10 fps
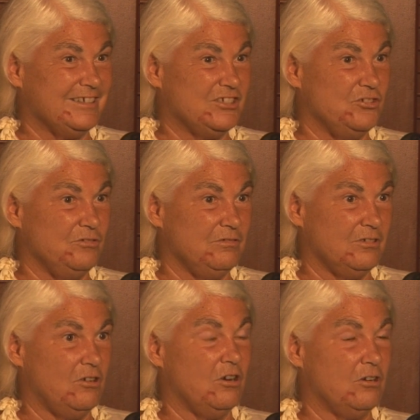to
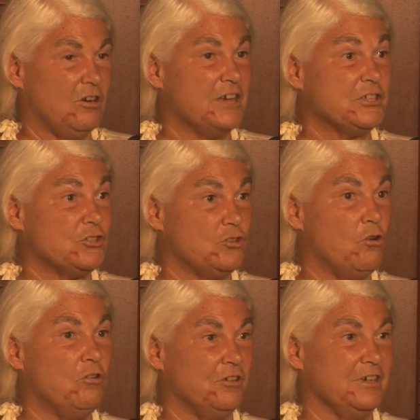cause us to
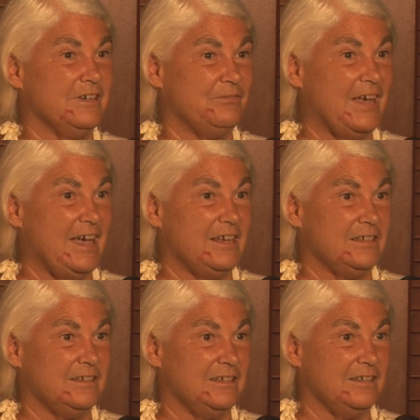hoard fat
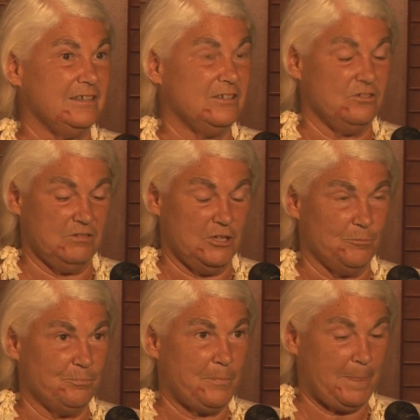and
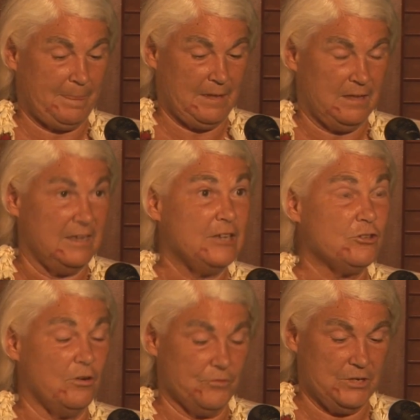to
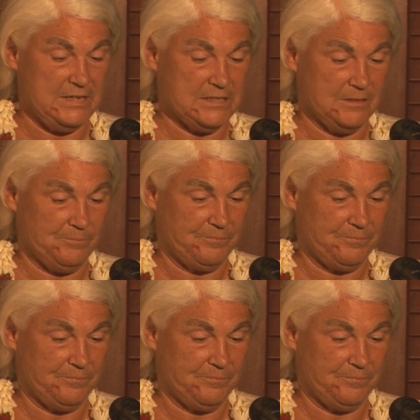overeat.